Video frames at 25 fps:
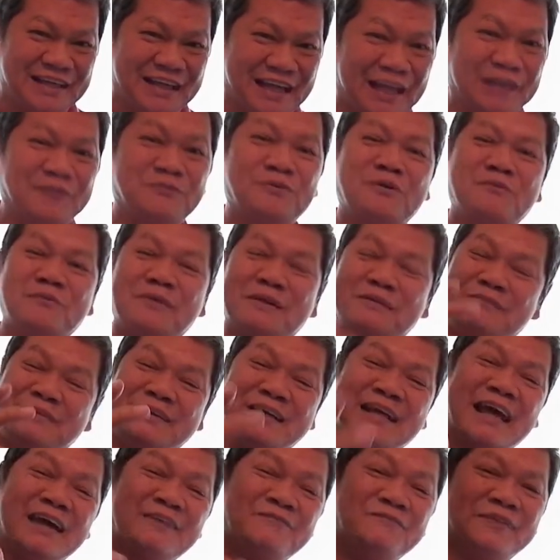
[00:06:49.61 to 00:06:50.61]
And we will
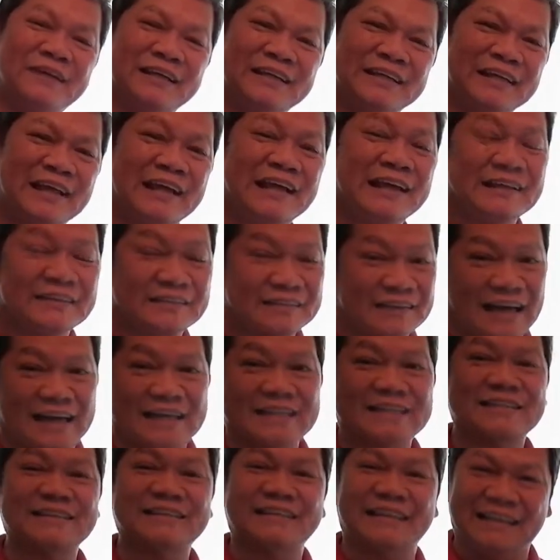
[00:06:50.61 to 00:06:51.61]
be having
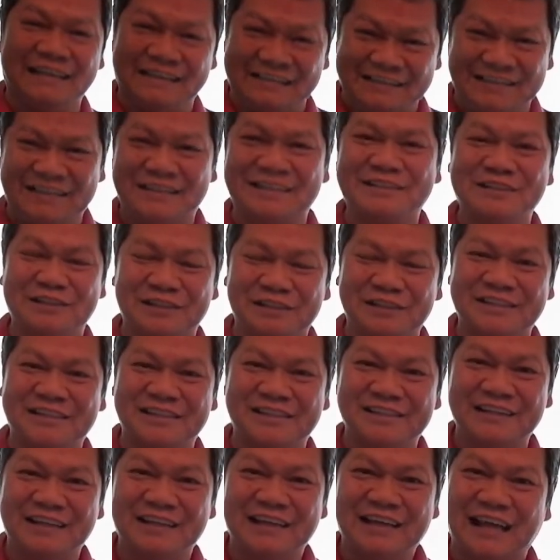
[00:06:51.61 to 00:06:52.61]
trusting
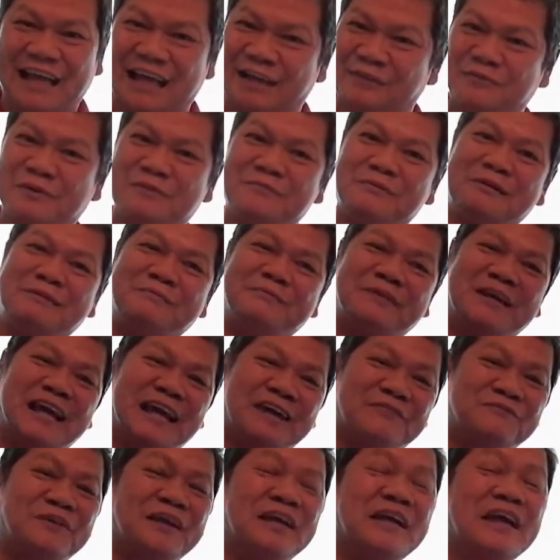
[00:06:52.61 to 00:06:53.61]
Jesus. And we will be
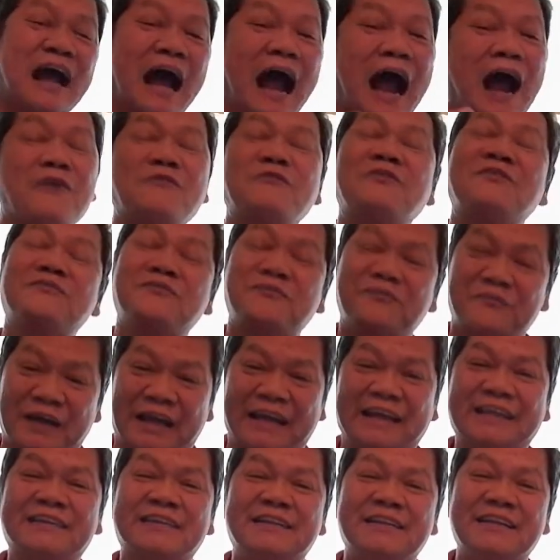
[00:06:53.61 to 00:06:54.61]
having our
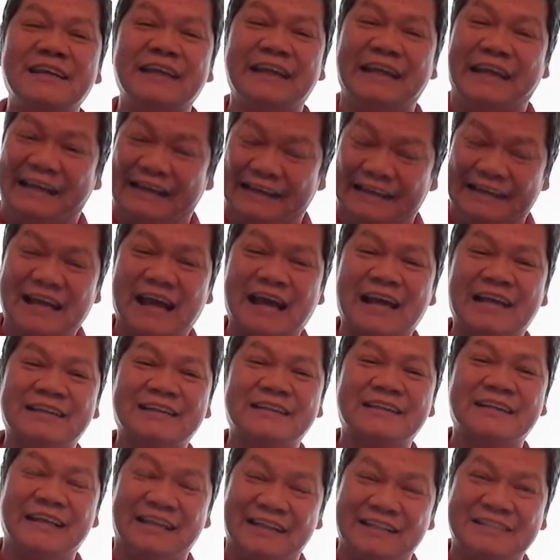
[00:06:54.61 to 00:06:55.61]
faith in God,
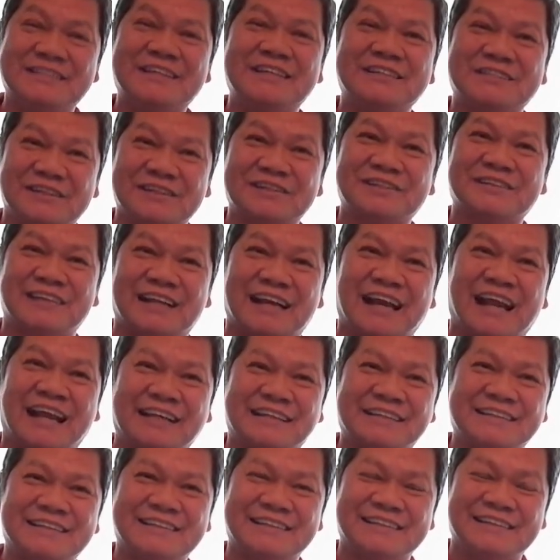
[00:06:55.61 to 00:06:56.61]
in Jesus
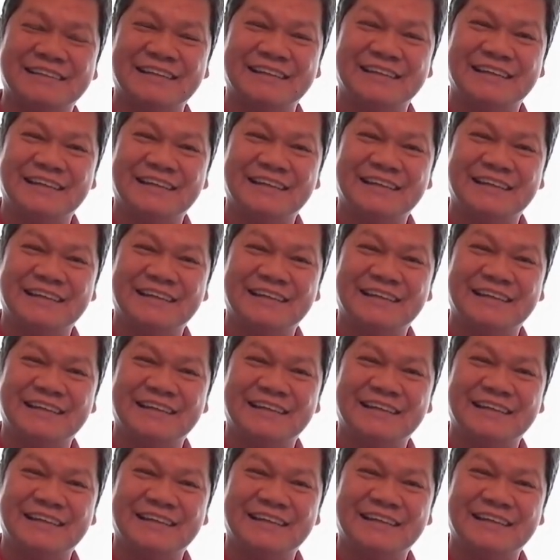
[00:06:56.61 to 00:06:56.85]
Christ.